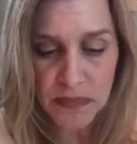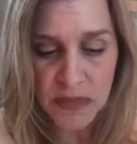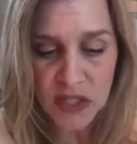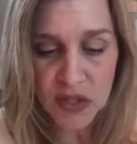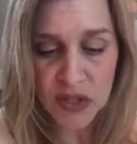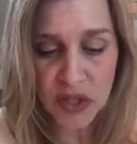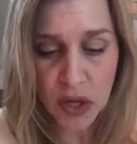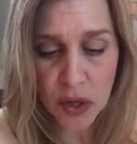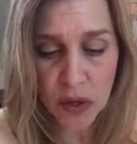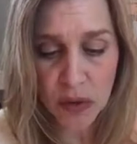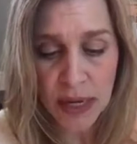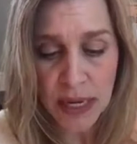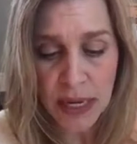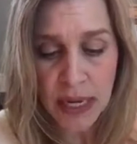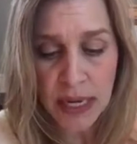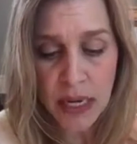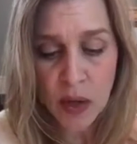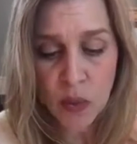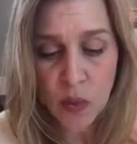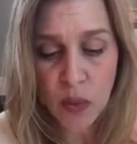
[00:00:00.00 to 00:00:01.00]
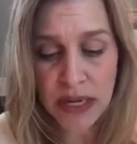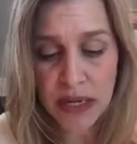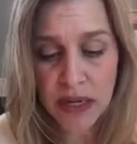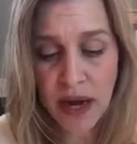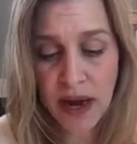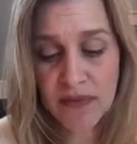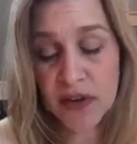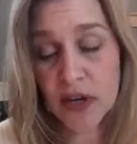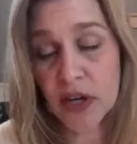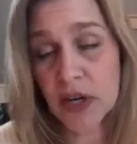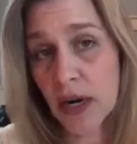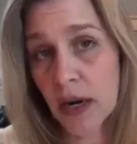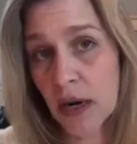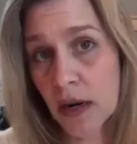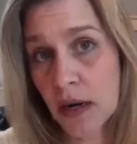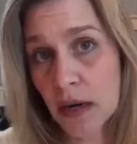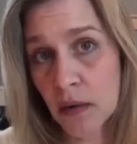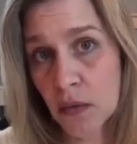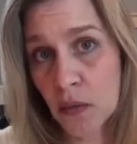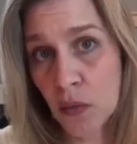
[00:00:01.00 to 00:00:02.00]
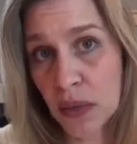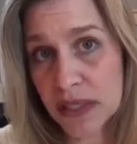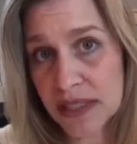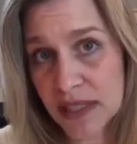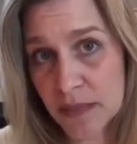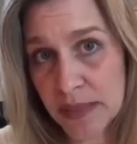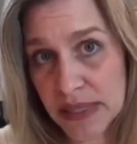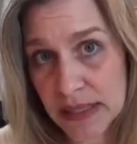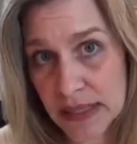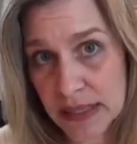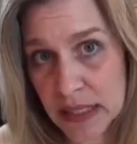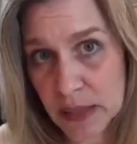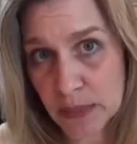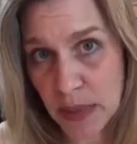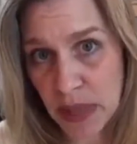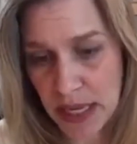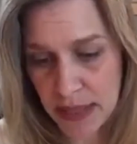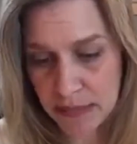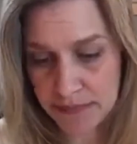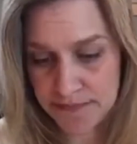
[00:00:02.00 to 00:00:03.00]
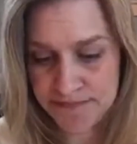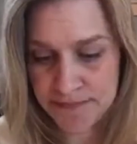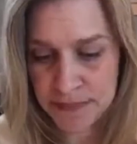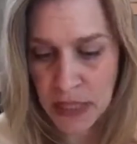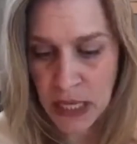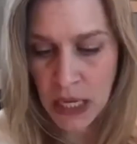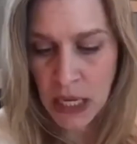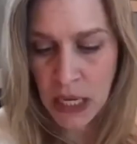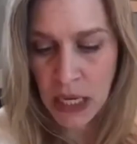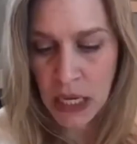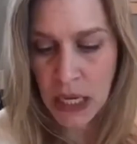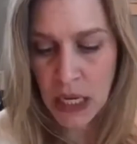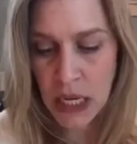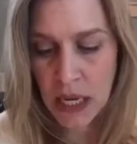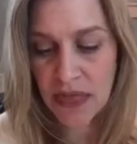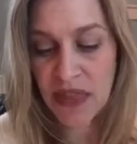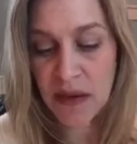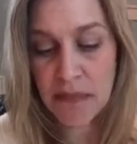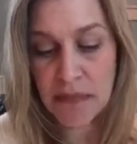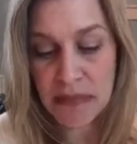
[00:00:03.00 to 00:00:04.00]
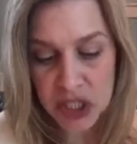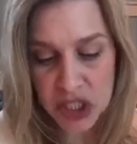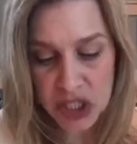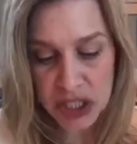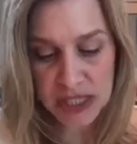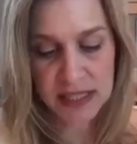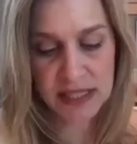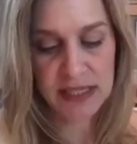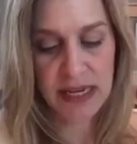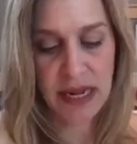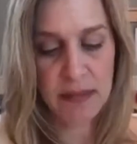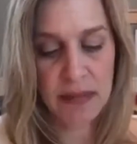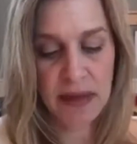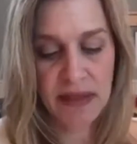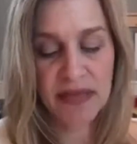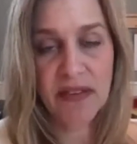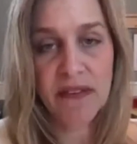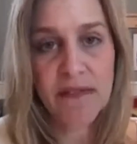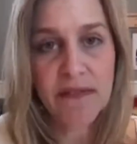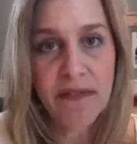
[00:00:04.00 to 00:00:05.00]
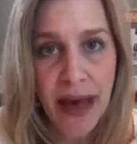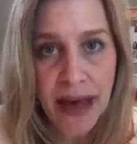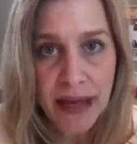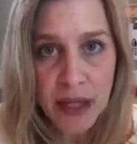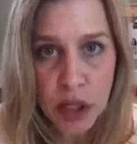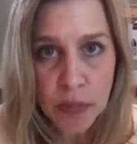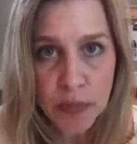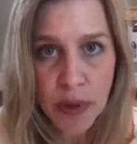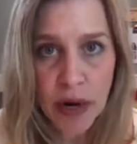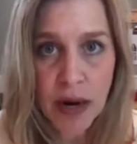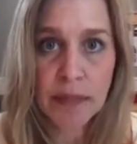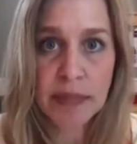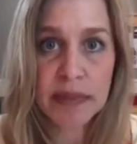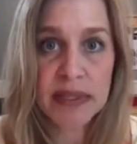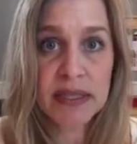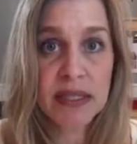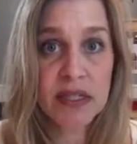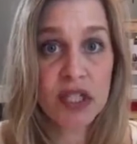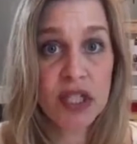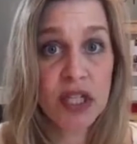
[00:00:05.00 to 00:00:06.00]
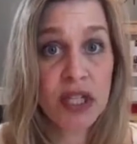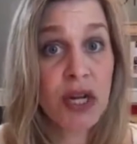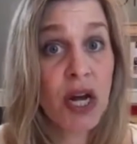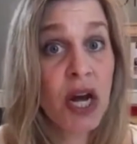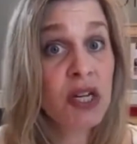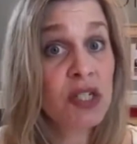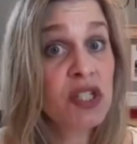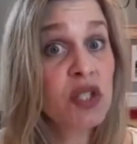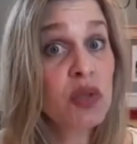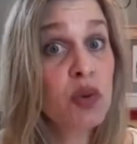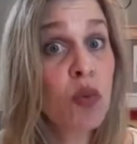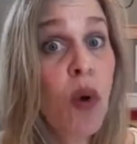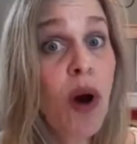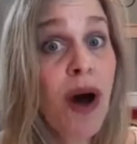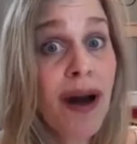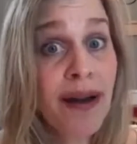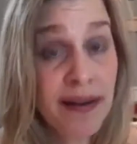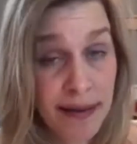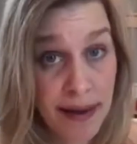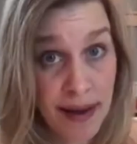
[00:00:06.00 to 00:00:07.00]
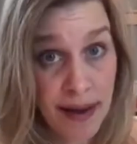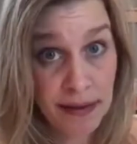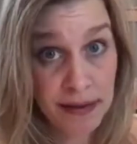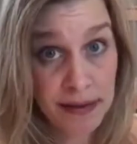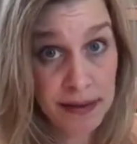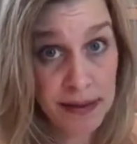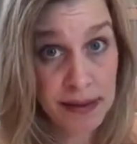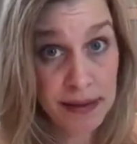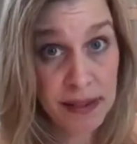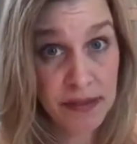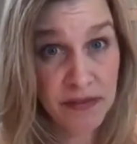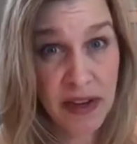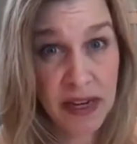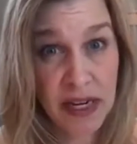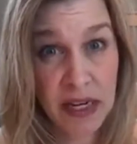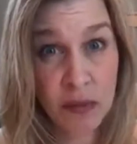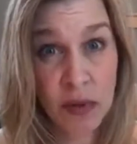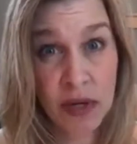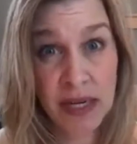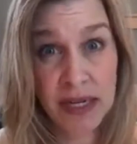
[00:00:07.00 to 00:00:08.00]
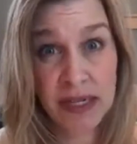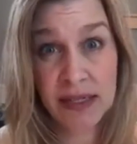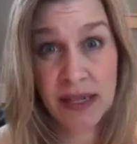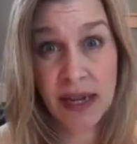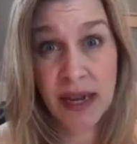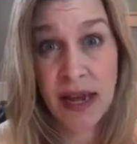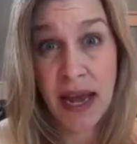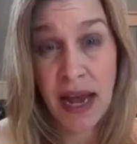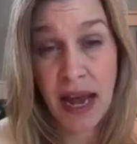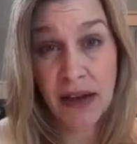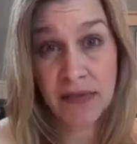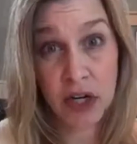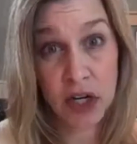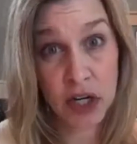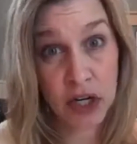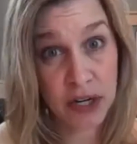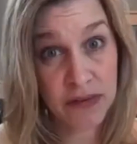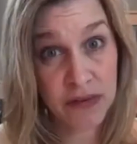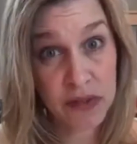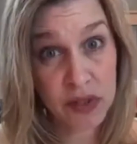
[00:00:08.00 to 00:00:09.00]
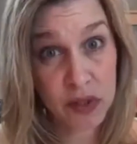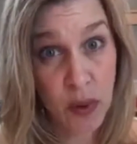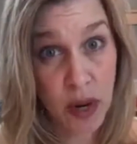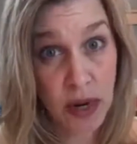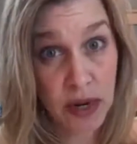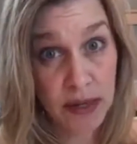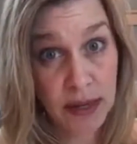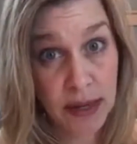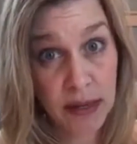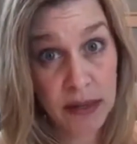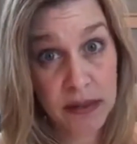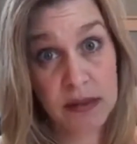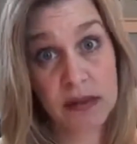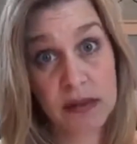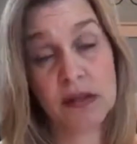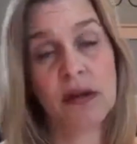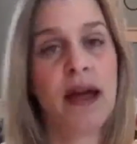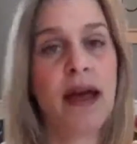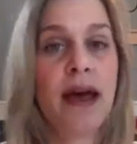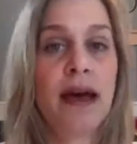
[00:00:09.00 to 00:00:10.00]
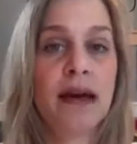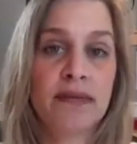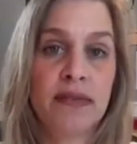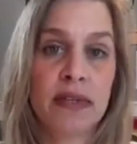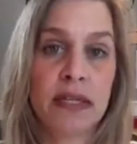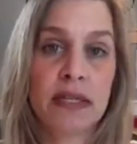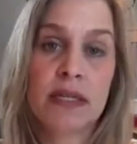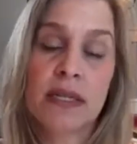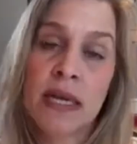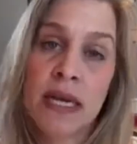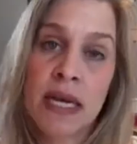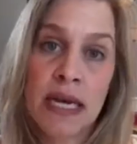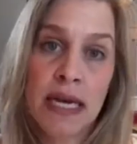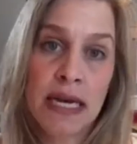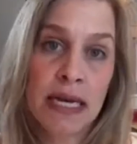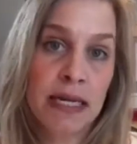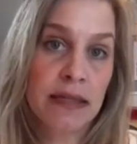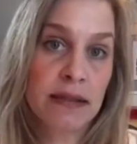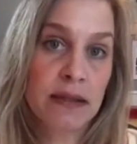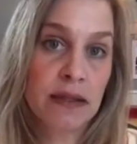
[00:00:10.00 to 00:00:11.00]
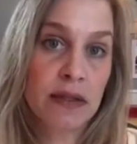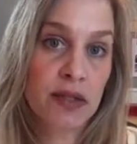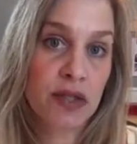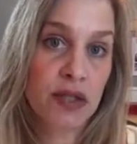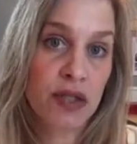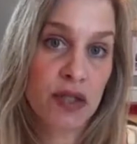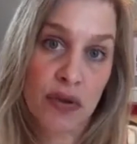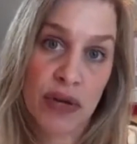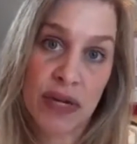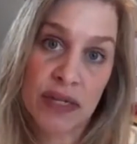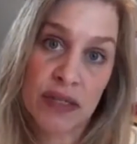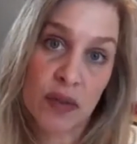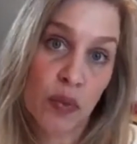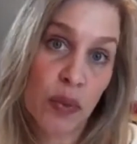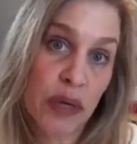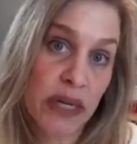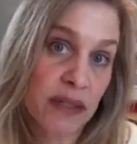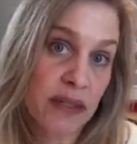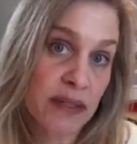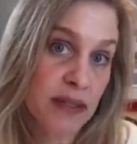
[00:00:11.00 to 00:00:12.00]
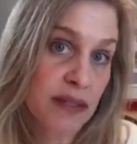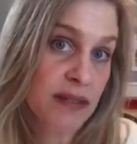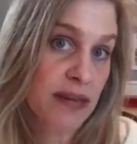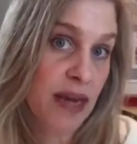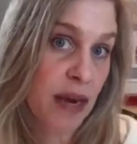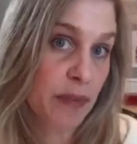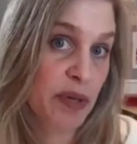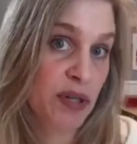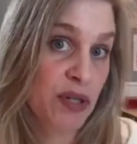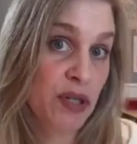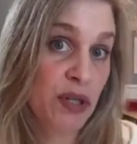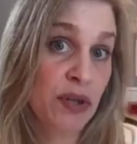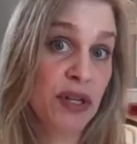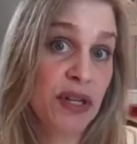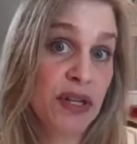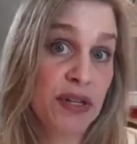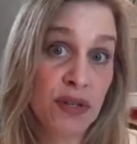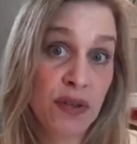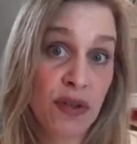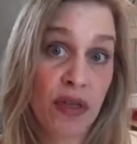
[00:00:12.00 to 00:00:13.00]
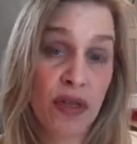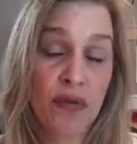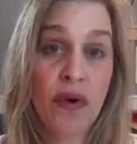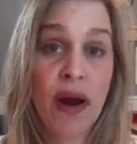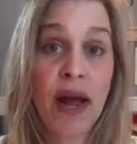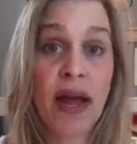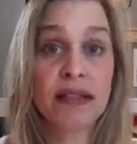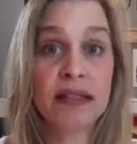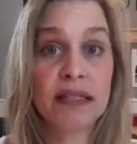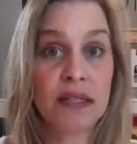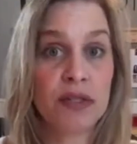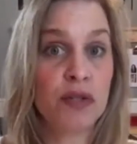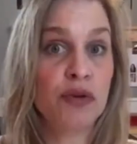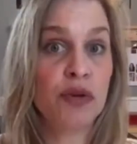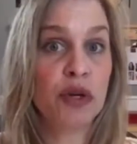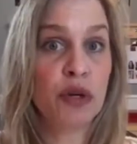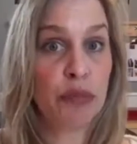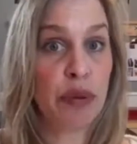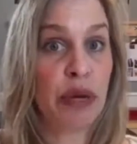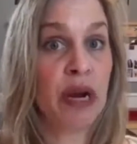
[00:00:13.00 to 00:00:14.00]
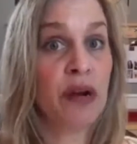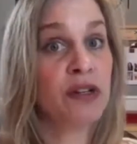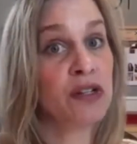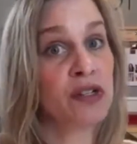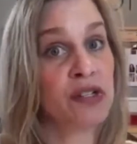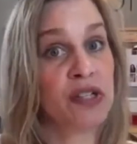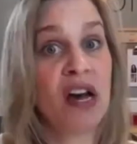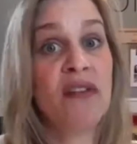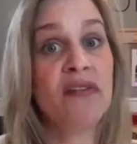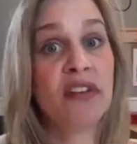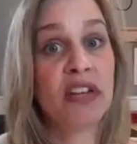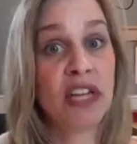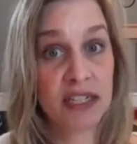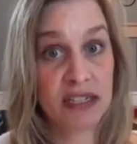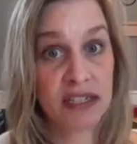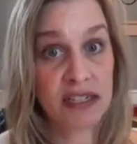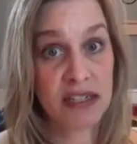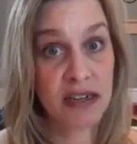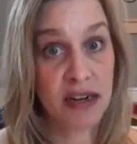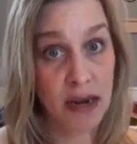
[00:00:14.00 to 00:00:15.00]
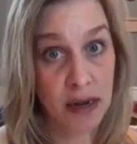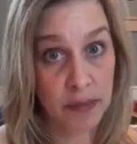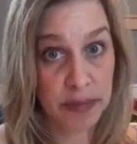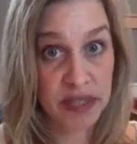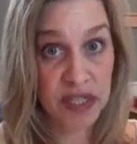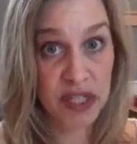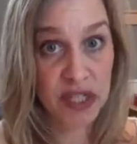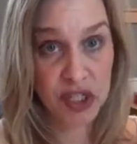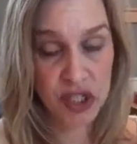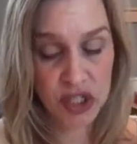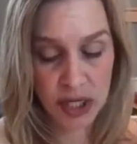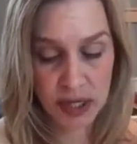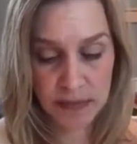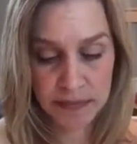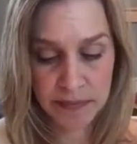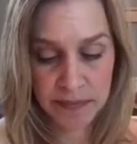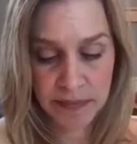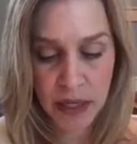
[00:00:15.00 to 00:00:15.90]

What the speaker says: So we cover what's a business plan, the mission statement, the value proposition, a SWOT analysis. If anyone has ever heard of the SWOT analysis or haven't, it's strengths, weaknesses, opportunities, and threats as you compare yourself against the competition.